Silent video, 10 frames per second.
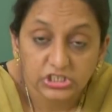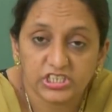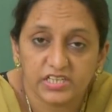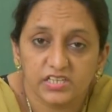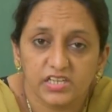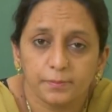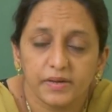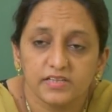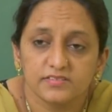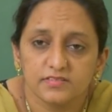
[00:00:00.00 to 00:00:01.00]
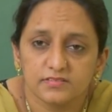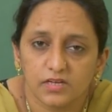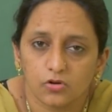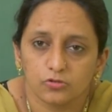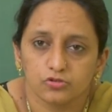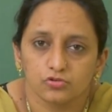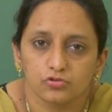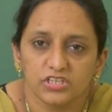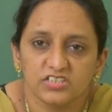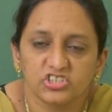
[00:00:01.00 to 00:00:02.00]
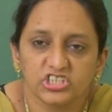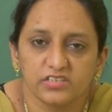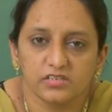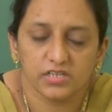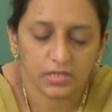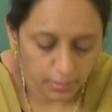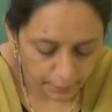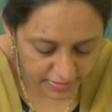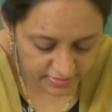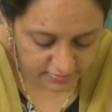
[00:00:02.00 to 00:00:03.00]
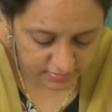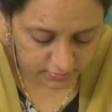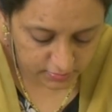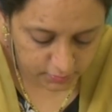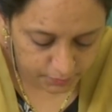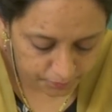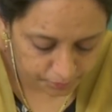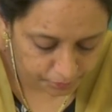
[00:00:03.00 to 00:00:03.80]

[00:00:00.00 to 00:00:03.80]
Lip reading: Generic medicines are also known as general medicines.